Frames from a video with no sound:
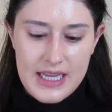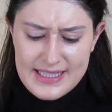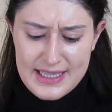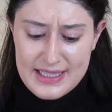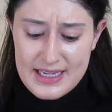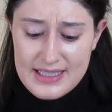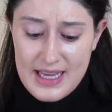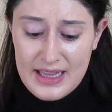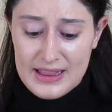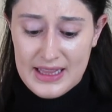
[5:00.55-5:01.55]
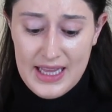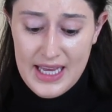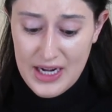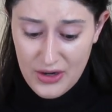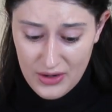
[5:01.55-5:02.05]
It's listed as like
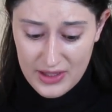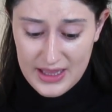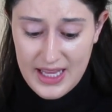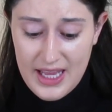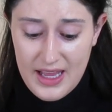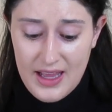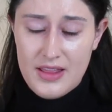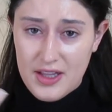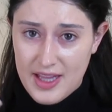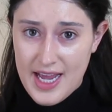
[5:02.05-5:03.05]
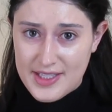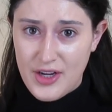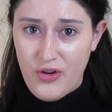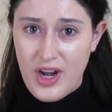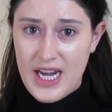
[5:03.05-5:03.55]
literally the last
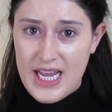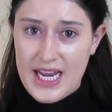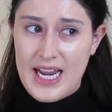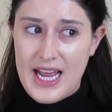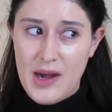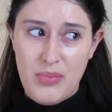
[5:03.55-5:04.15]
ingredient, and in